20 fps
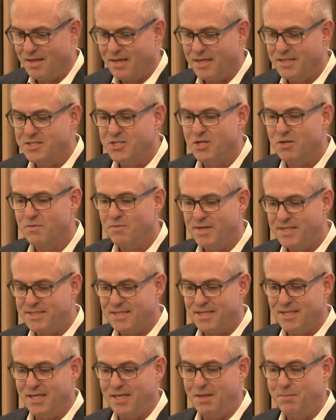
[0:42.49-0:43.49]
Until
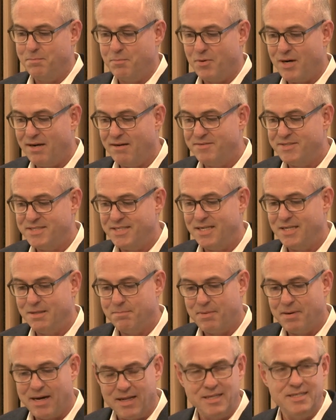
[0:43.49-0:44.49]
recently, privacy in
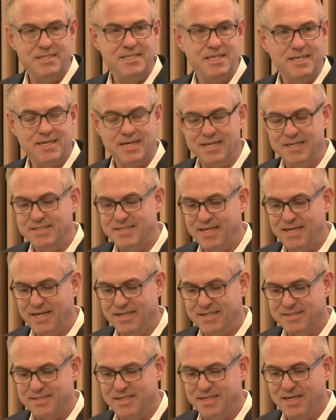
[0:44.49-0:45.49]
the policy
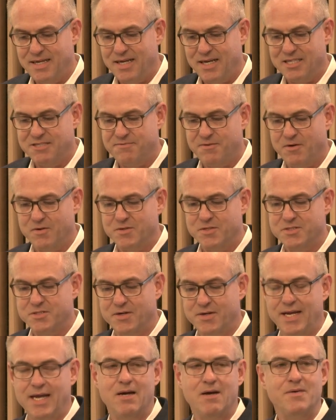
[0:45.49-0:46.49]
context has focused
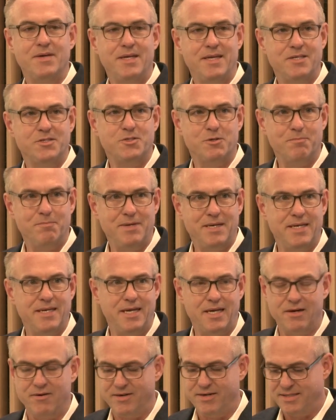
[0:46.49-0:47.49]
on how
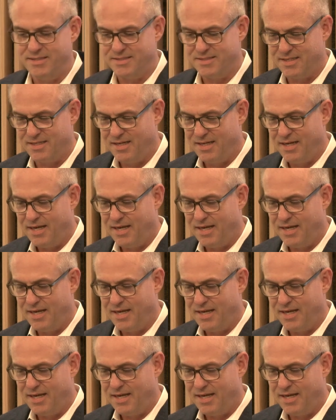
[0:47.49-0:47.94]
intermediaries